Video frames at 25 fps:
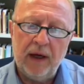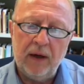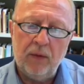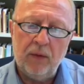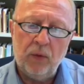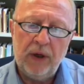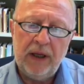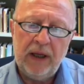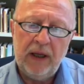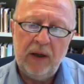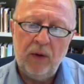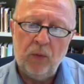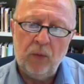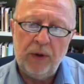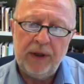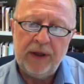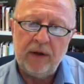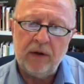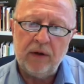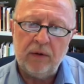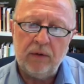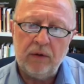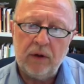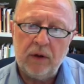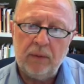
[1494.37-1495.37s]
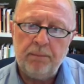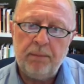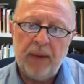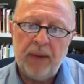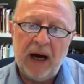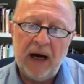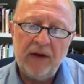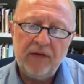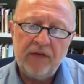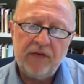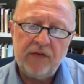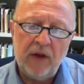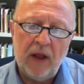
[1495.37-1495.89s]
we
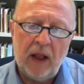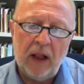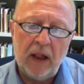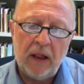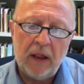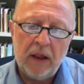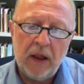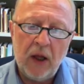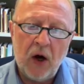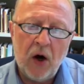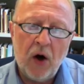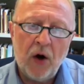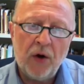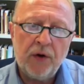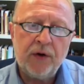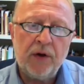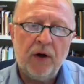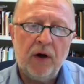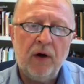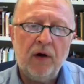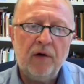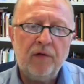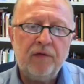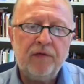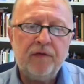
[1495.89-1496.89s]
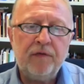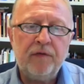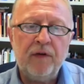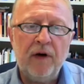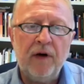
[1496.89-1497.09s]
pass a lot of